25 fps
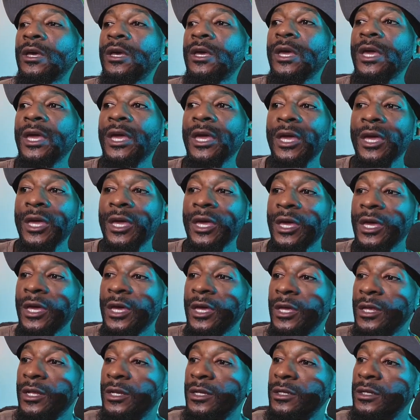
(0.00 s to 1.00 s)

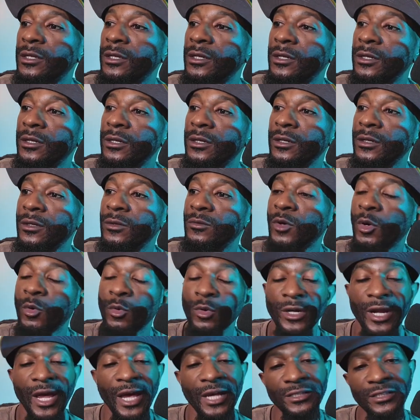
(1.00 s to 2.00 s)
And well,
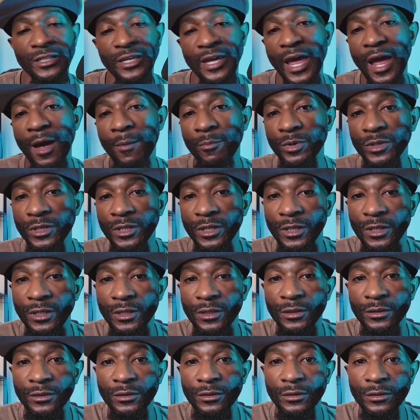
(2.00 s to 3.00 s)
what has to happen then?
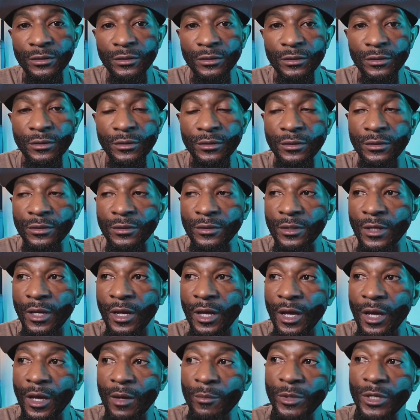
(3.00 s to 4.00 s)

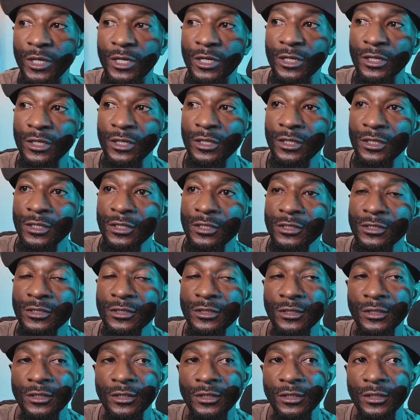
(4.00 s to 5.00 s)
Because
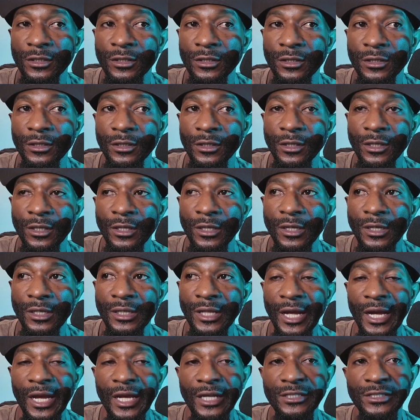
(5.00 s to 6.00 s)

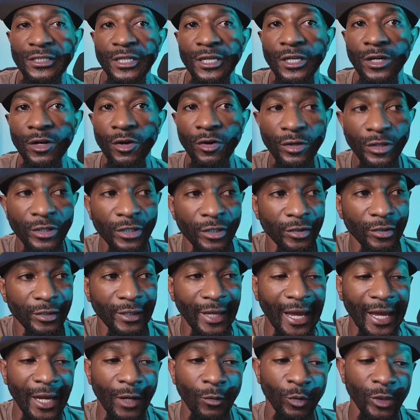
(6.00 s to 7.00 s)
like I said earlier,
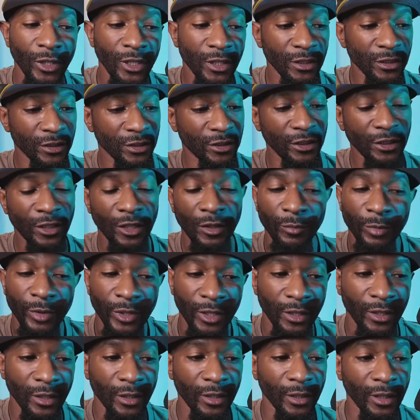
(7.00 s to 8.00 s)
like we can sit up
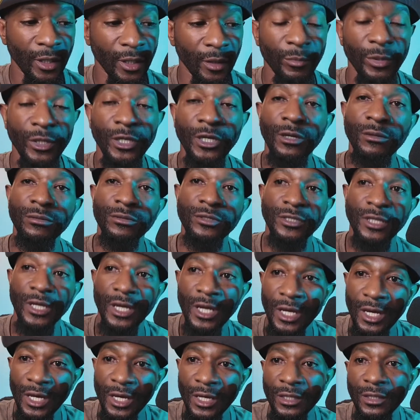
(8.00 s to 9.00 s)
here and be
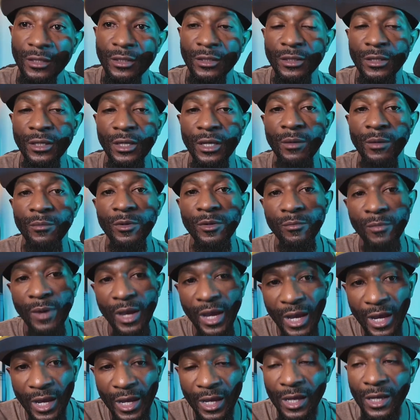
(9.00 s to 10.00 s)
upset and be
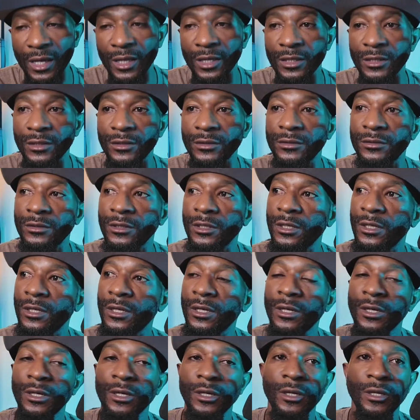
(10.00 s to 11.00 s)
mad
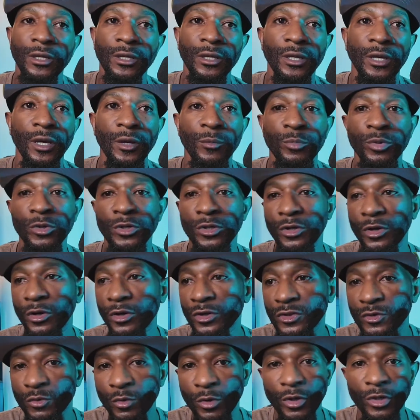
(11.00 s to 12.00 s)
and put
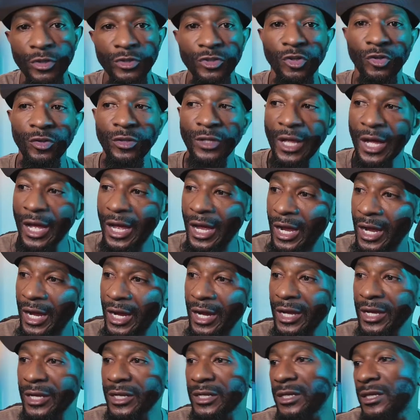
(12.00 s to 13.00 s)
curse words
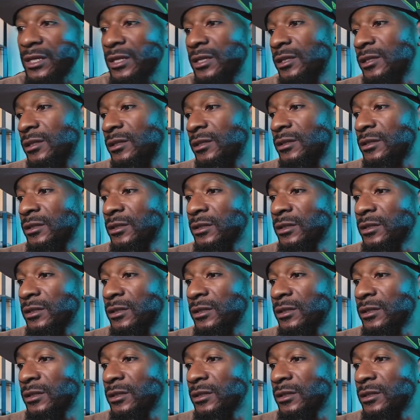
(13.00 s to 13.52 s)
online